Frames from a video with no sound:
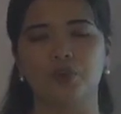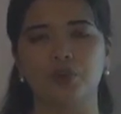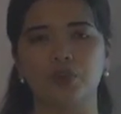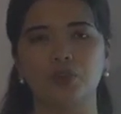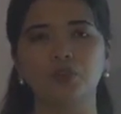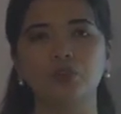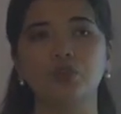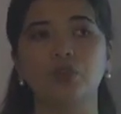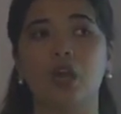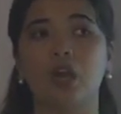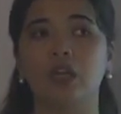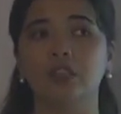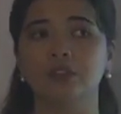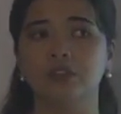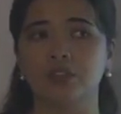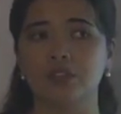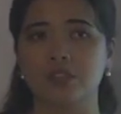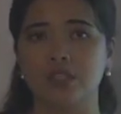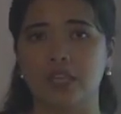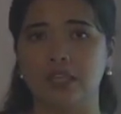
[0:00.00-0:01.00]
for you to
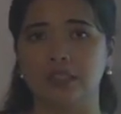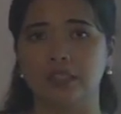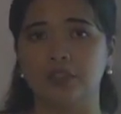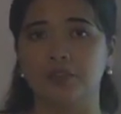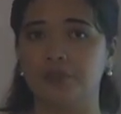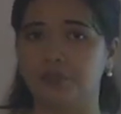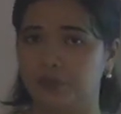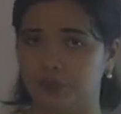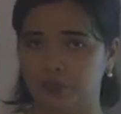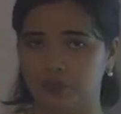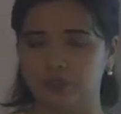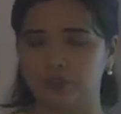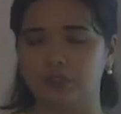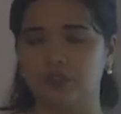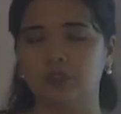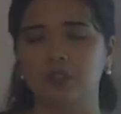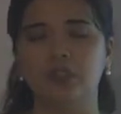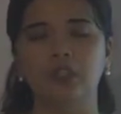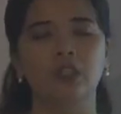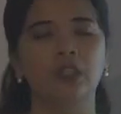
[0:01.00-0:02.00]
understand it
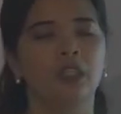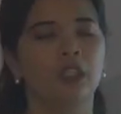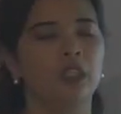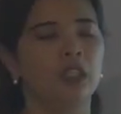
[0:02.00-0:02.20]
further,